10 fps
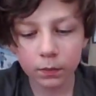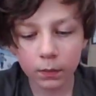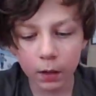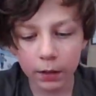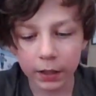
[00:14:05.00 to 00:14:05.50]

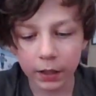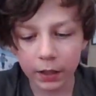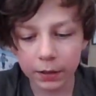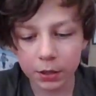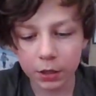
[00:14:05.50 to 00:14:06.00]

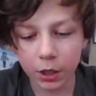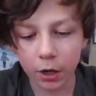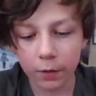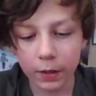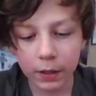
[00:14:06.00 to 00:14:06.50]
Okay,
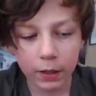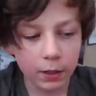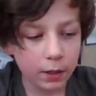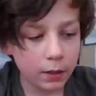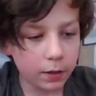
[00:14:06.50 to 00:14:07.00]
so.
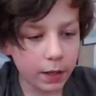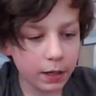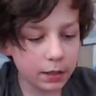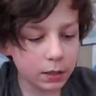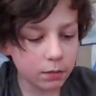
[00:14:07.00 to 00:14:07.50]
Then
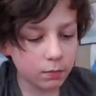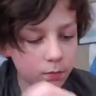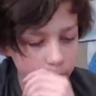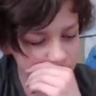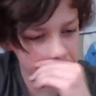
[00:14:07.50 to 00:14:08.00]
let's
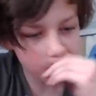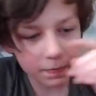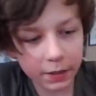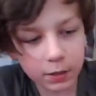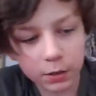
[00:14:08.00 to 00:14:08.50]

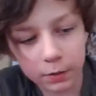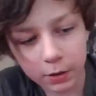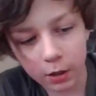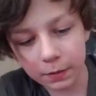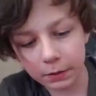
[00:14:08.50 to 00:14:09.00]
just do his
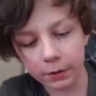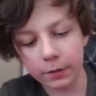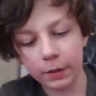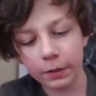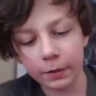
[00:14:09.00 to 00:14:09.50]
arms really
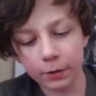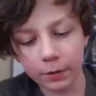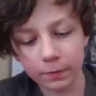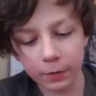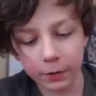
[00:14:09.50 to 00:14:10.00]
quickly. They're
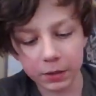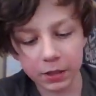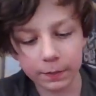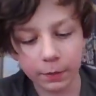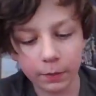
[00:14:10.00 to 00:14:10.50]
really
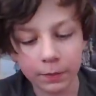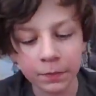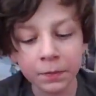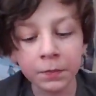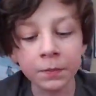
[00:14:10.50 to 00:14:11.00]
simple.
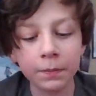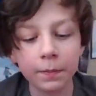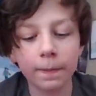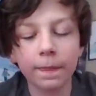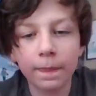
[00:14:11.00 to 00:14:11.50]

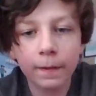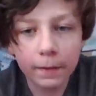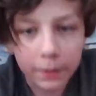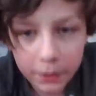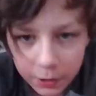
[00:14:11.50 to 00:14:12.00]

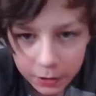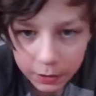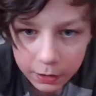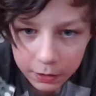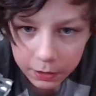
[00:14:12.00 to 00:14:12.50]
This
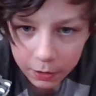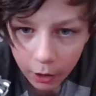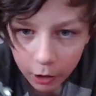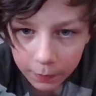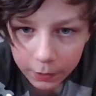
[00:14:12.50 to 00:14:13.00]
is an
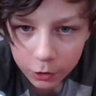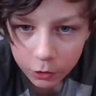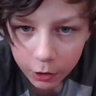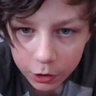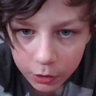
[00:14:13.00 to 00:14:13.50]
arm
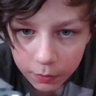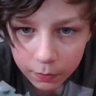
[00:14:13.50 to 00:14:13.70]
construction.